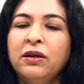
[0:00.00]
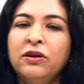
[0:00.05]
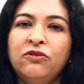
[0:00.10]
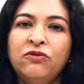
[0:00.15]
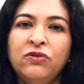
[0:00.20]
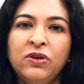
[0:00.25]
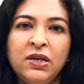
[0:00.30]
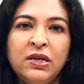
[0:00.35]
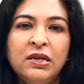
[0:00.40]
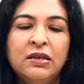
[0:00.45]

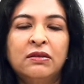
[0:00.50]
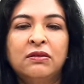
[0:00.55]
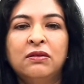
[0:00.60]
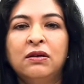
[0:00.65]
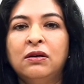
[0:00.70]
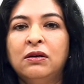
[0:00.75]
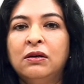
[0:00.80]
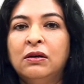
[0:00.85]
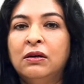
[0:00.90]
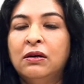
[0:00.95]
it treats
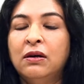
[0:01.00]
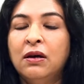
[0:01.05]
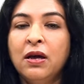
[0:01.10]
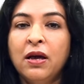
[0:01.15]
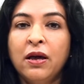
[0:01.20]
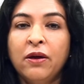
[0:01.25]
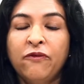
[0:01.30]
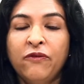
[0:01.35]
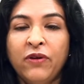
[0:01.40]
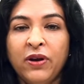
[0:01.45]

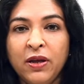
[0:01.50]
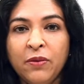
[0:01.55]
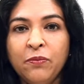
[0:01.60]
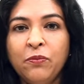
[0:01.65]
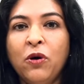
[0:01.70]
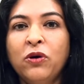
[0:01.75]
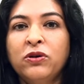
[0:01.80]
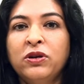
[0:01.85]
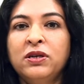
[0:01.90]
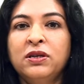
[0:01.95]
very
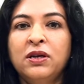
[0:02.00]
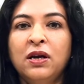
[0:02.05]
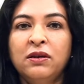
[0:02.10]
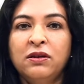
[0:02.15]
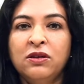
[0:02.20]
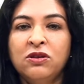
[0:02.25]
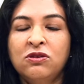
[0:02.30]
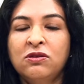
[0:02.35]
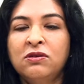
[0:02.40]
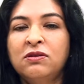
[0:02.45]
important
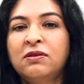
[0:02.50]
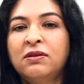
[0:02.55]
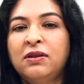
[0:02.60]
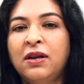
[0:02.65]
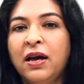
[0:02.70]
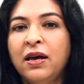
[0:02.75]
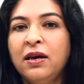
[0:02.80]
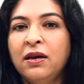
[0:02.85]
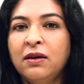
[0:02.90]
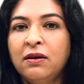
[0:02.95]
conditions
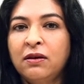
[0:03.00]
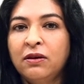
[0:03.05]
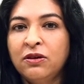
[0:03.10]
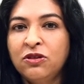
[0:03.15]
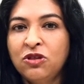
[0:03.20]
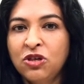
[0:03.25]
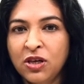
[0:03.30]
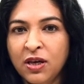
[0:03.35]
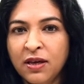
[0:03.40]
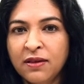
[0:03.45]
like
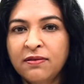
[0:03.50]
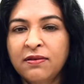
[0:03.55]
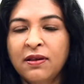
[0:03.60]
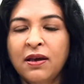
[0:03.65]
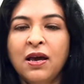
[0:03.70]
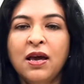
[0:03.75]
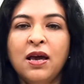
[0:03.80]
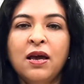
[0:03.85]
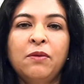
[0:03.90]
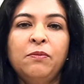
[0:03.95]

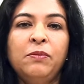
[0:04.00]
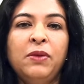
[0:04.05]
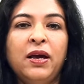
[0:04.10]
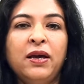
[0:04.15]
GSM,